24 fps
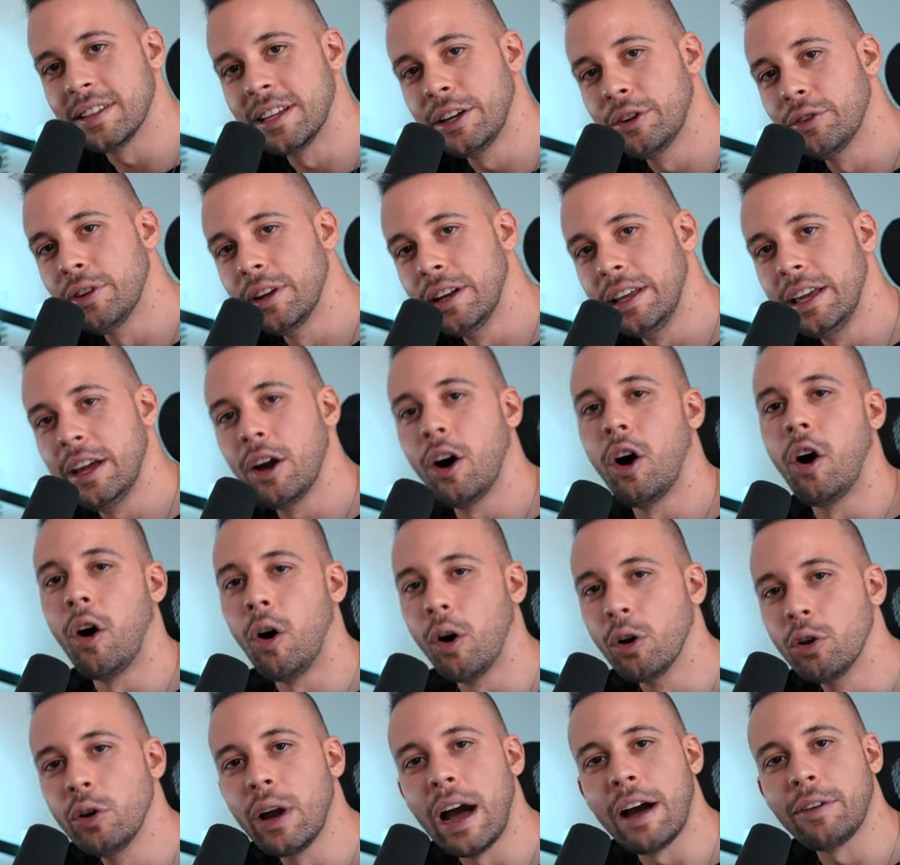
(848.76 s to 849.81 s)
literally
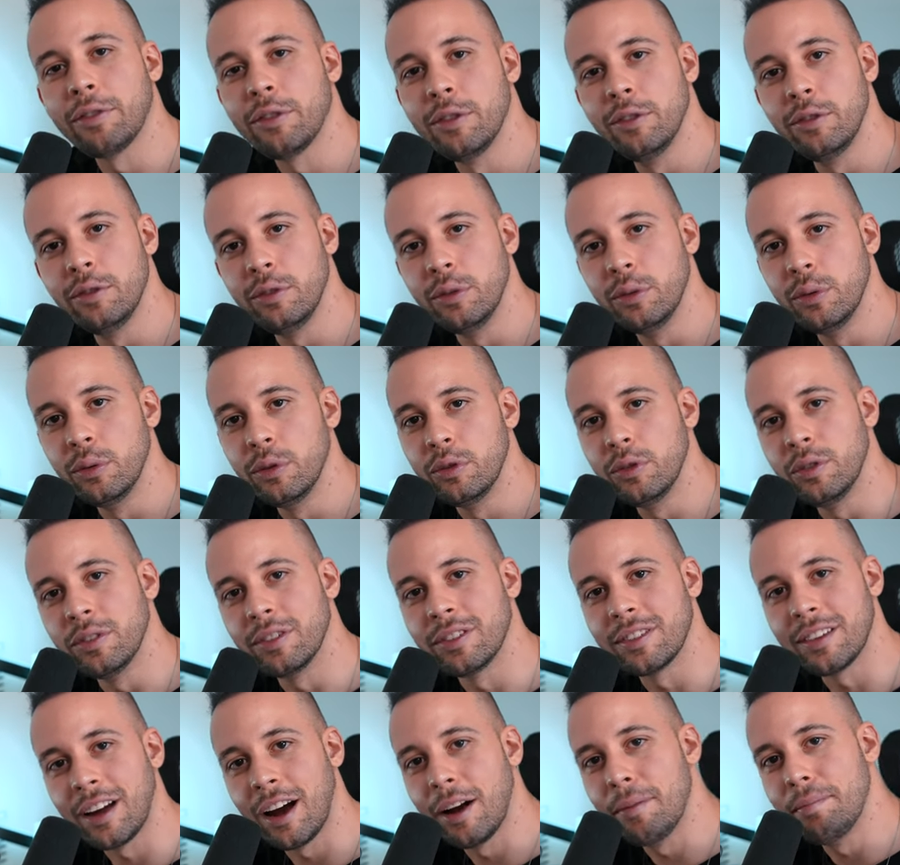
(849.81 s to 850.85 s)
all you have to do to
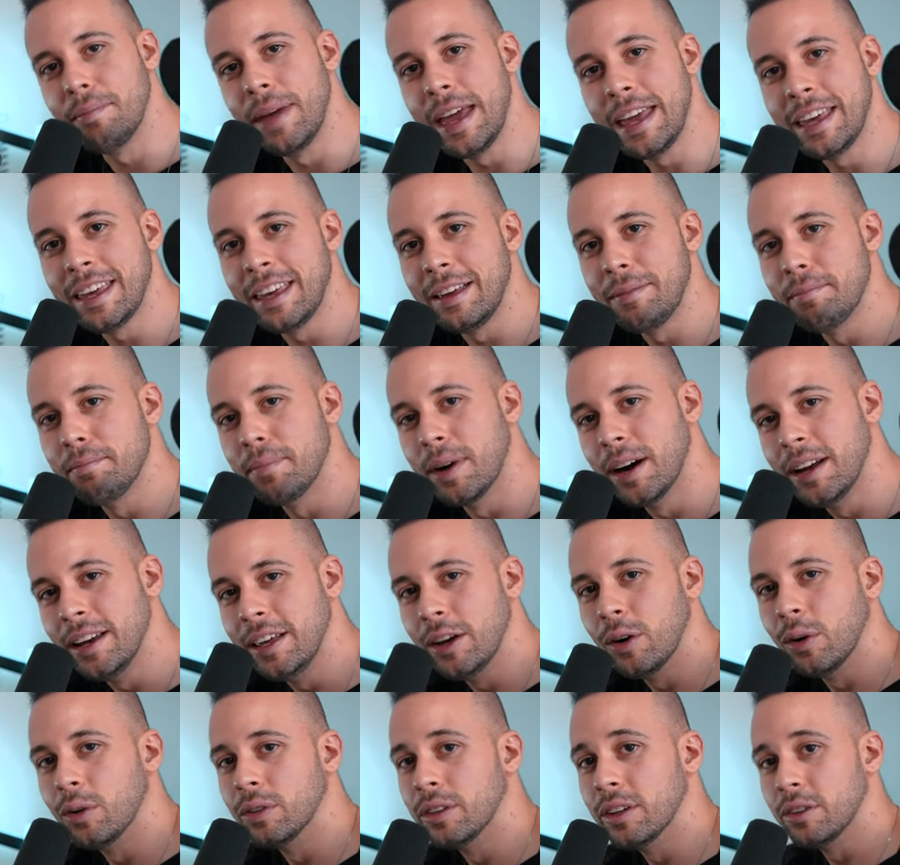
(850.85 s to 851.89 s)
start making money
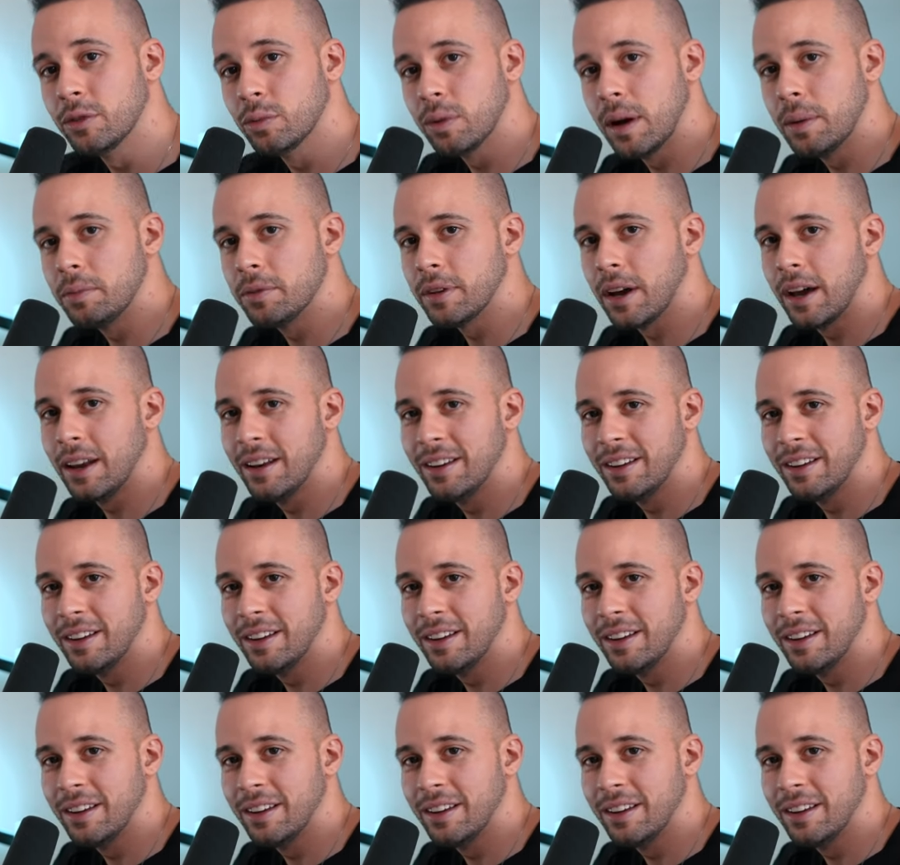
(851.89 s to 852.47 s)
on this website.